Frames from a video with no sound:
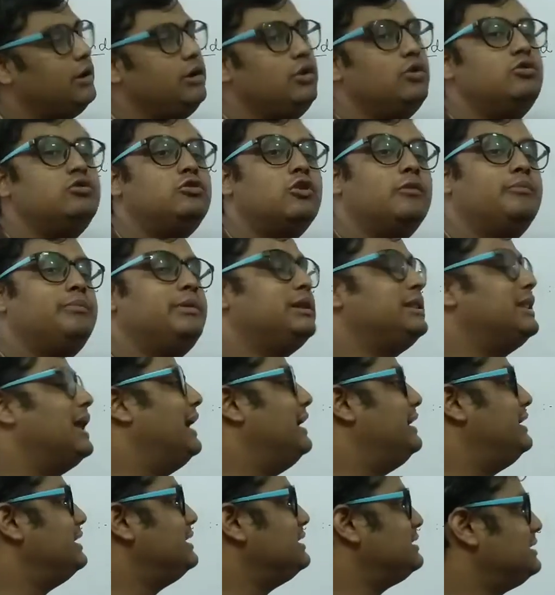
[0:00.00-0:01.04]
new topic,
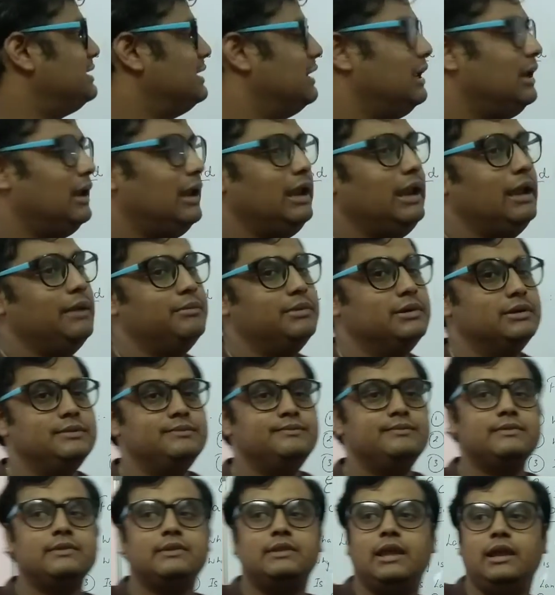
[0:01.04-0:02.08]
that is labor.
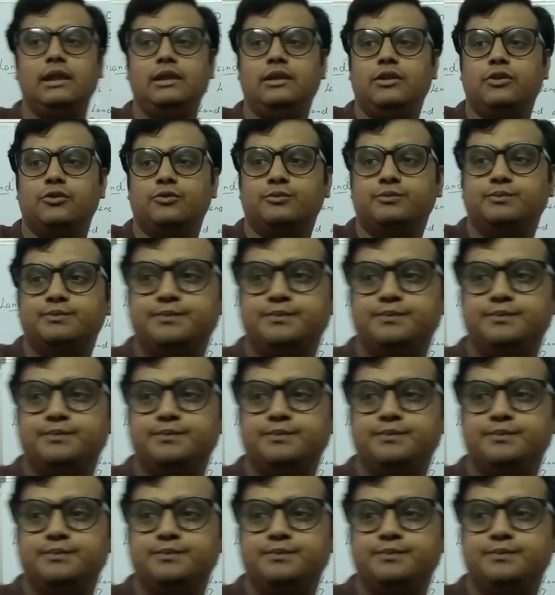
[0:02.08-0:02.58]
Thank you.